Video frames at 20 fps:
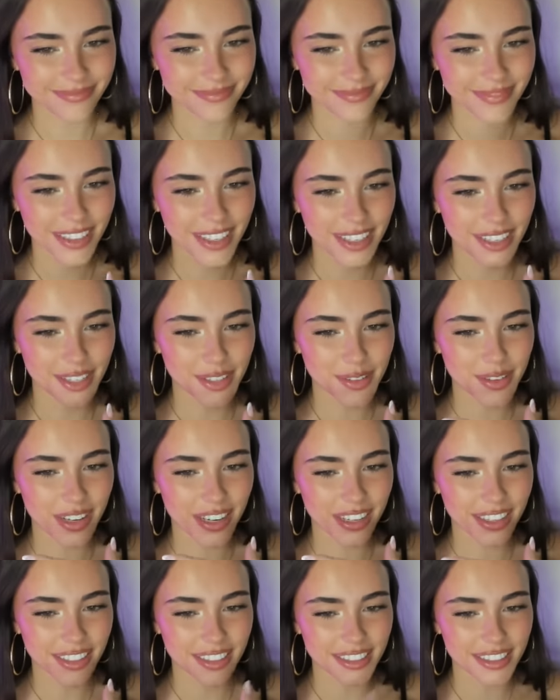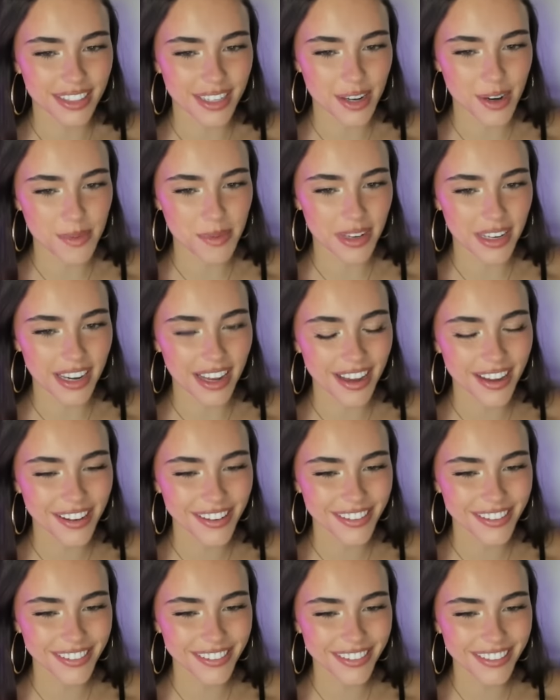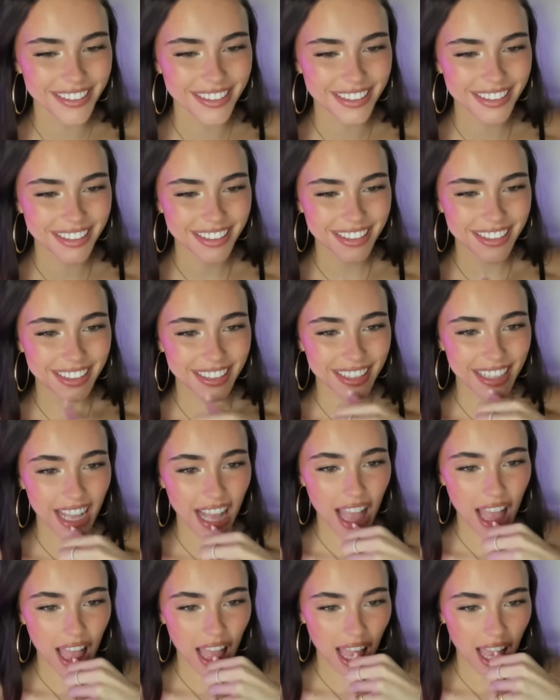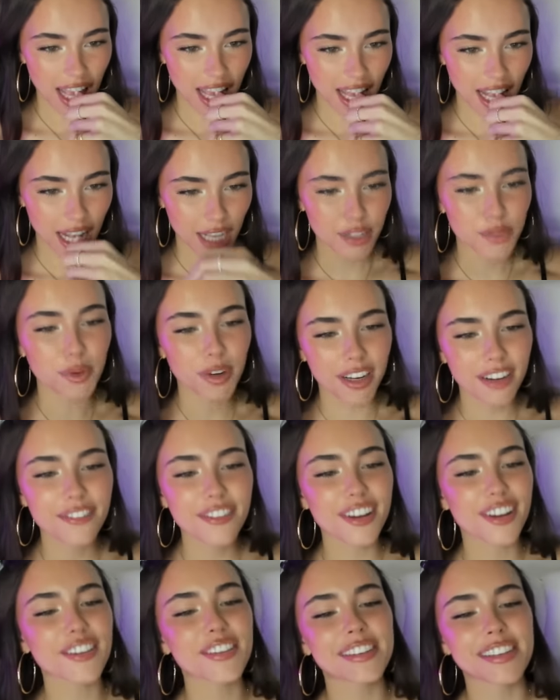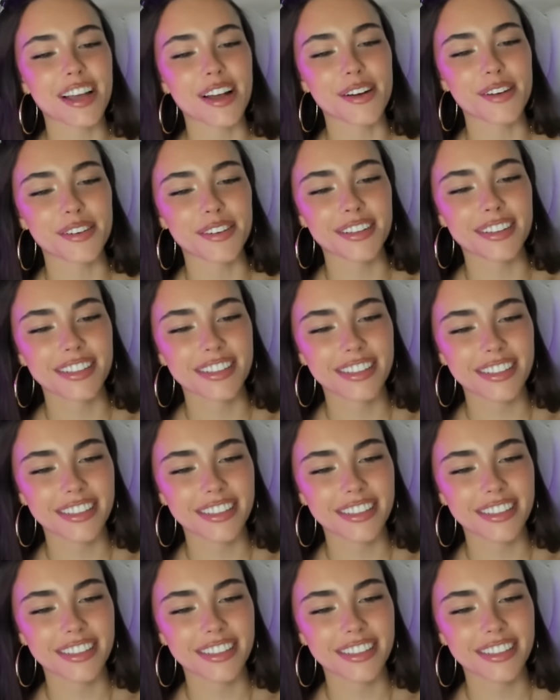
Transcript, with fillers: Can you, Can guys, you guys, hear, me, hear now? me now? So we're gonna, we're figure, gonna figure this out.